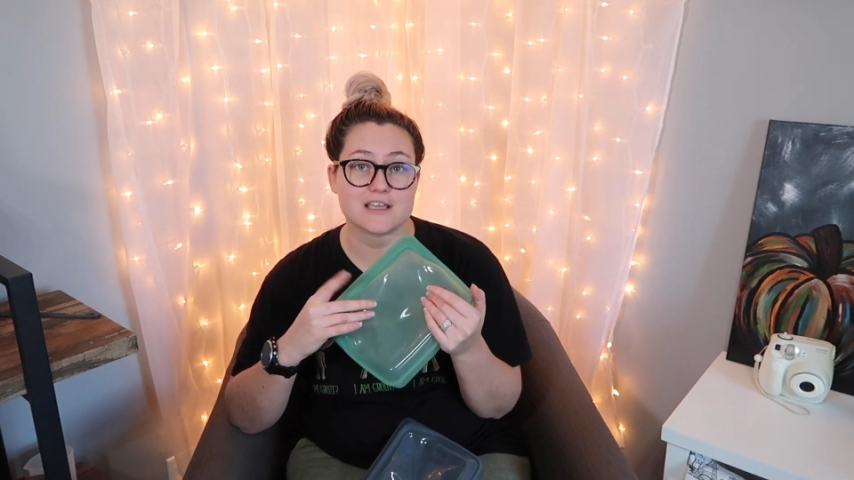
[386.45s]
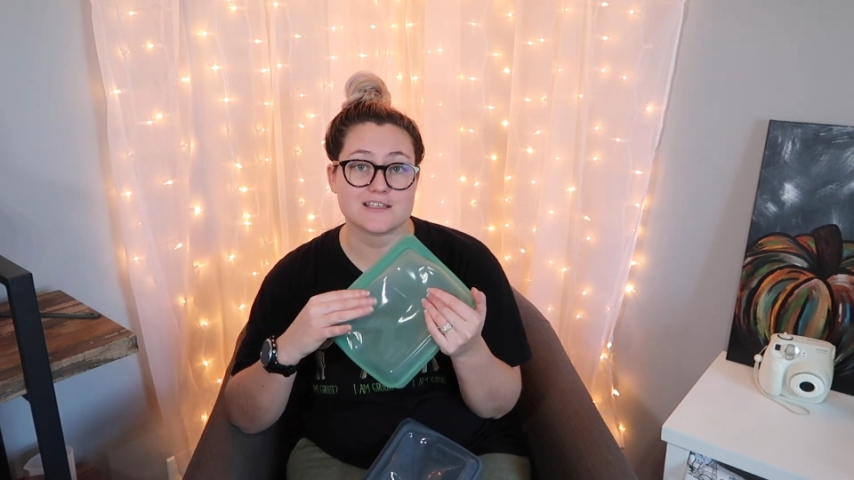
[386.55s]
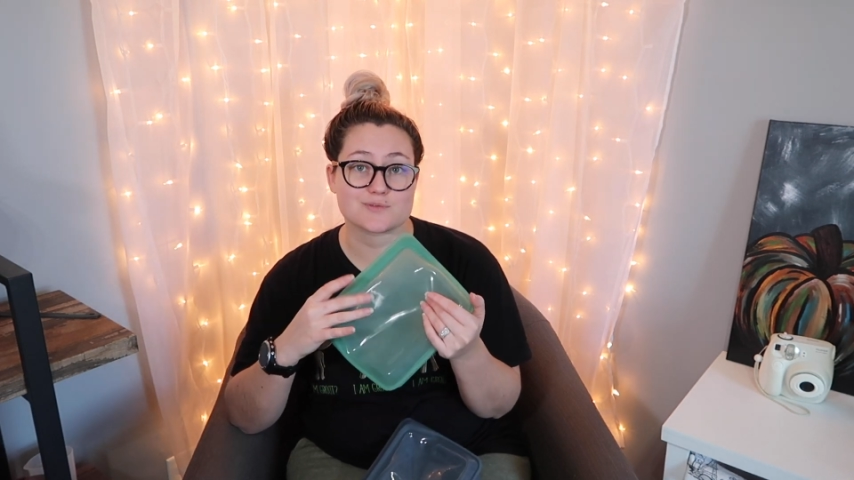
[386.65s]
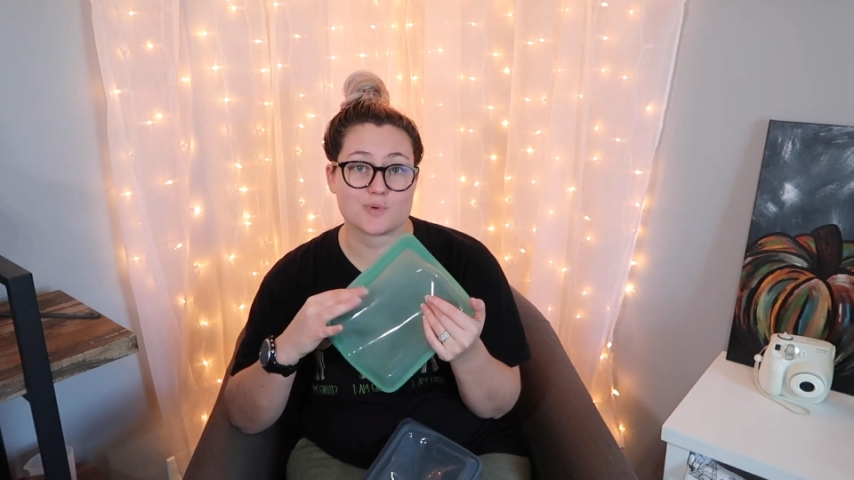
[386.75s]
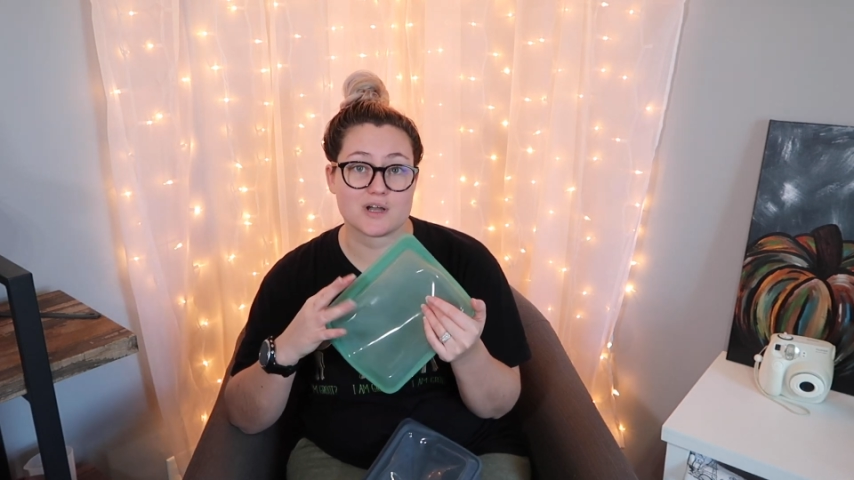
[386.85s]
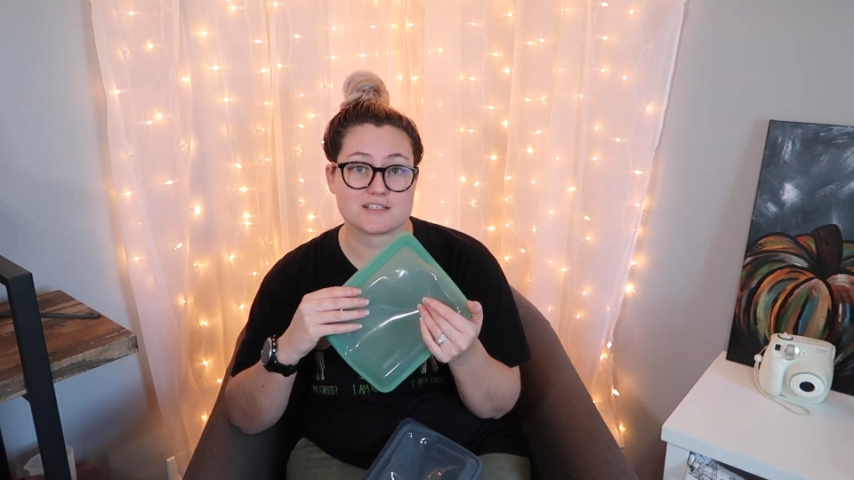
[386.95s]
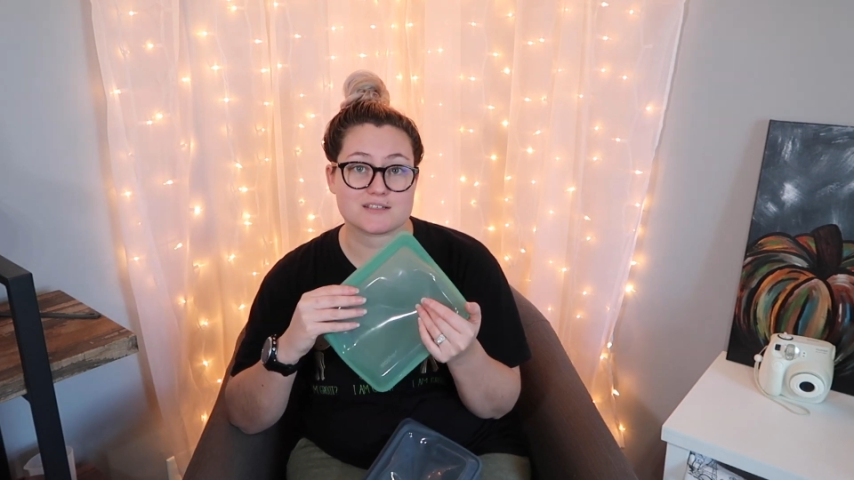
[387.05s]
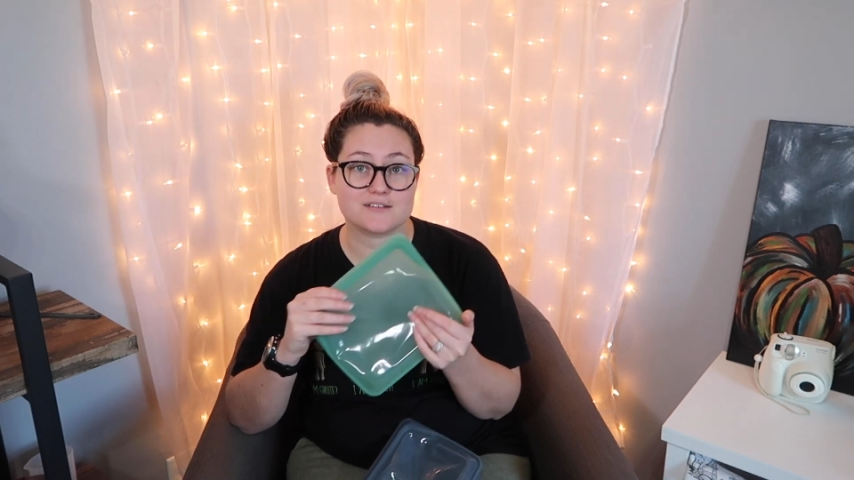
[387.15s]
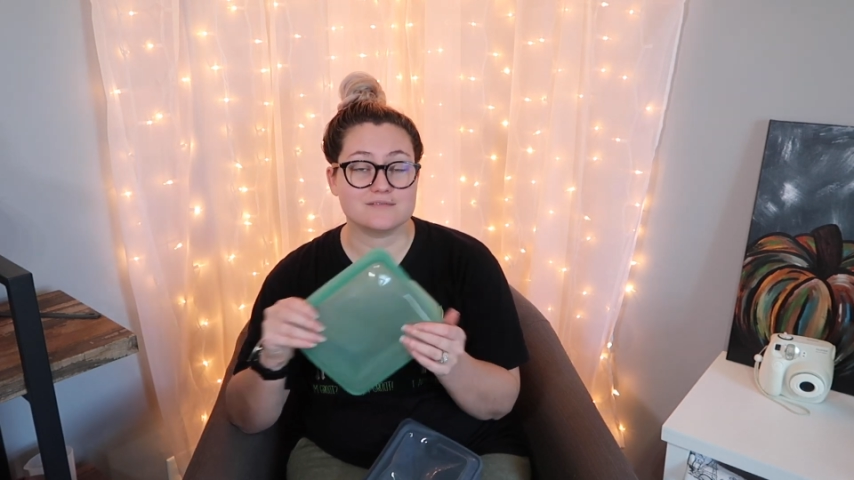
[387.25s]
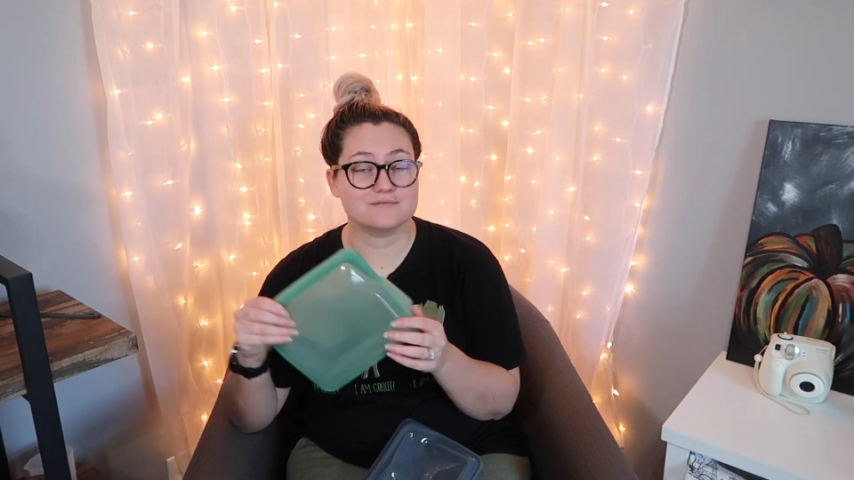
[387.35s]
is
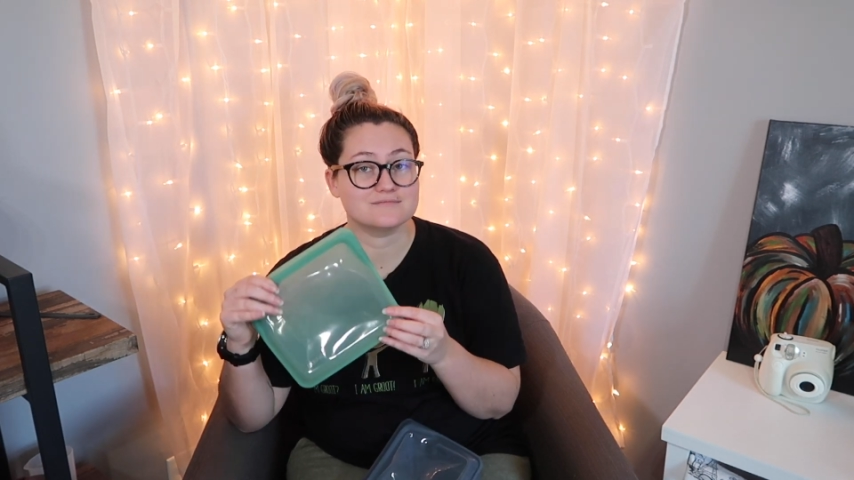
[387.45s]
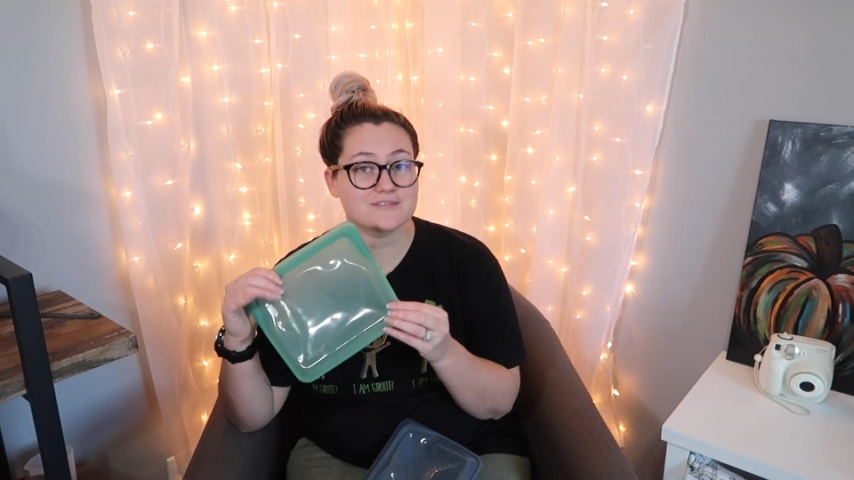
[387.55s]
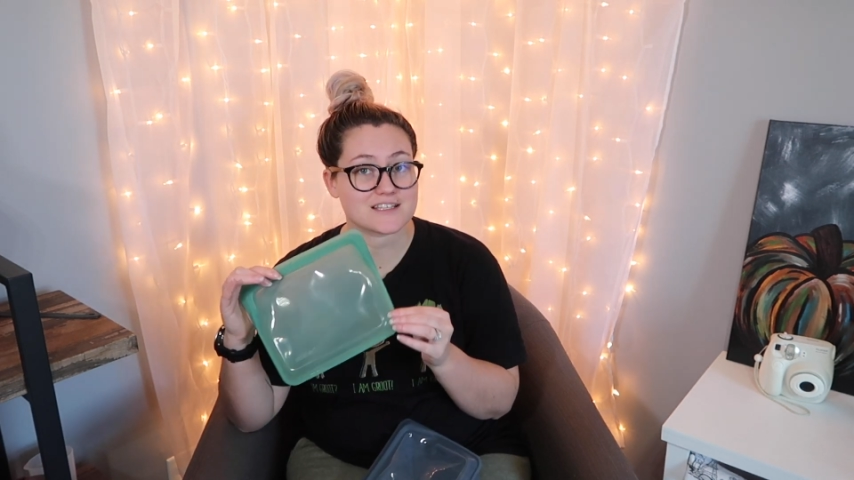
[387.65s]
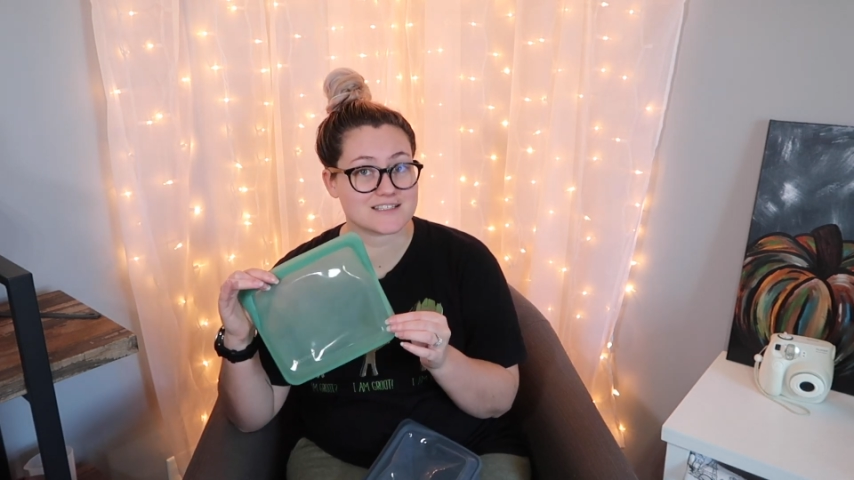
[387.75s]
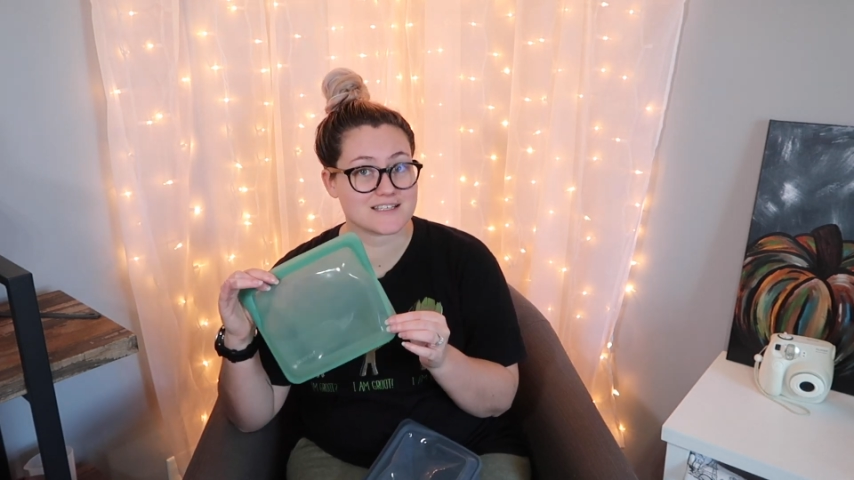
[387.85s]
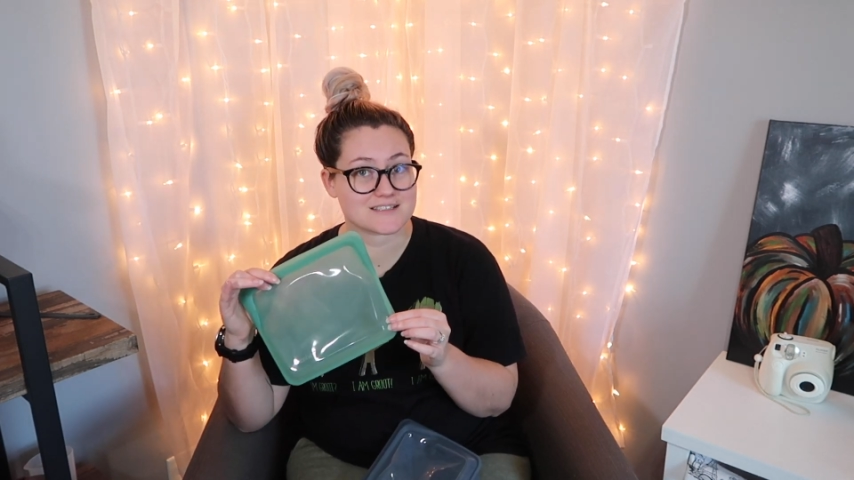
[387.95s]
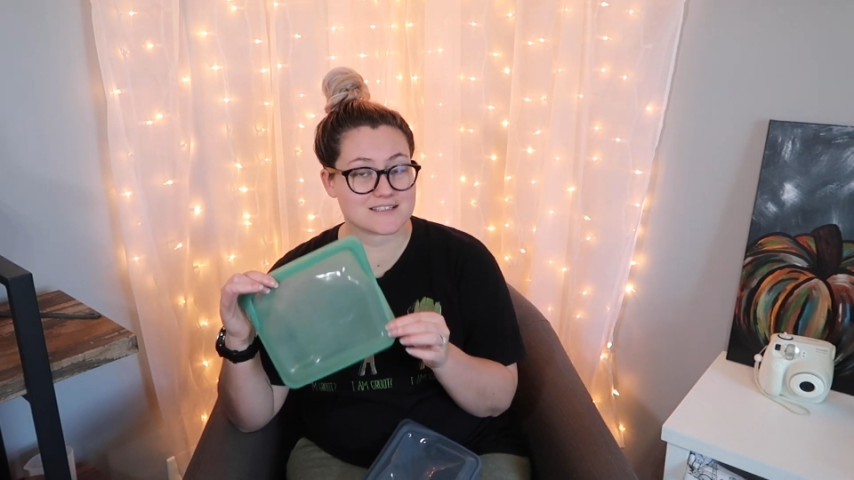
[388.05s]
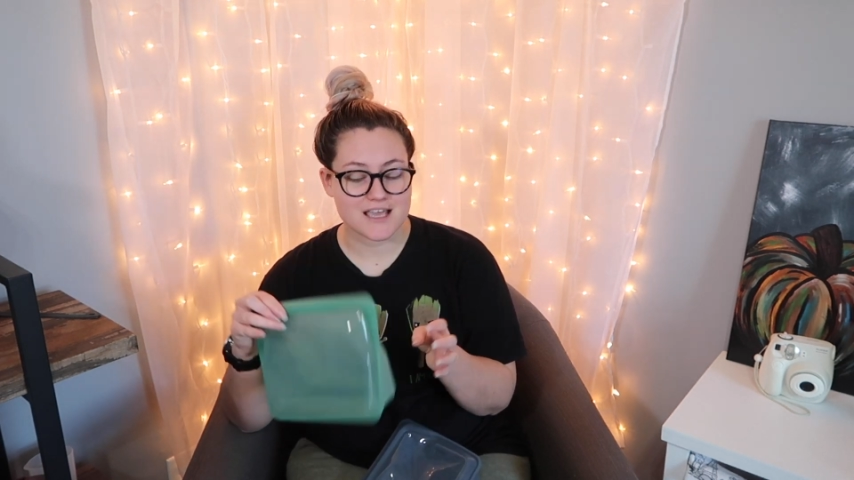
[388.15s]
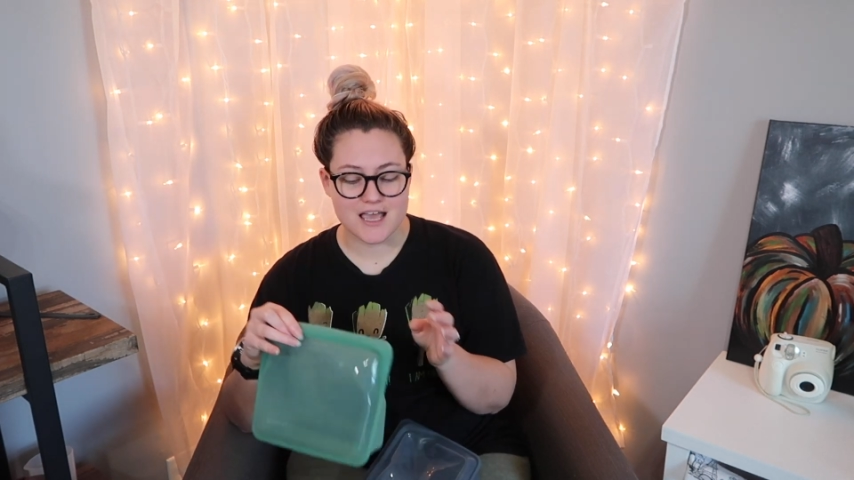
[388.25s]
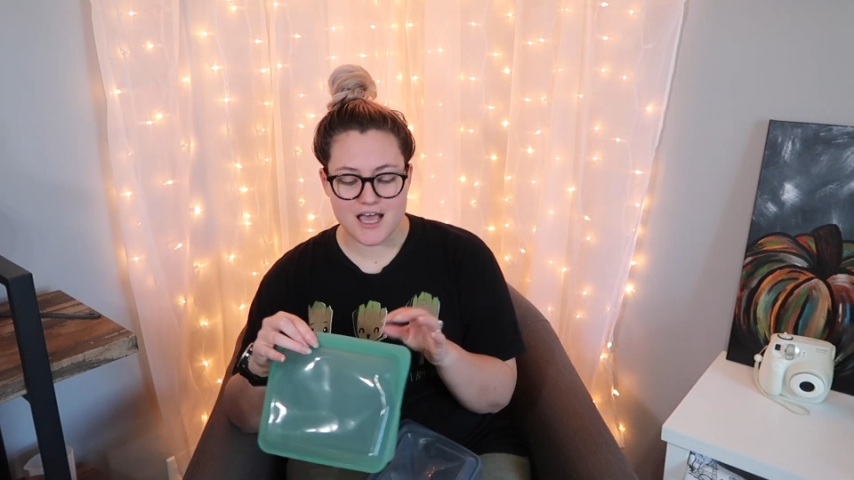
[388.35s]
what this is.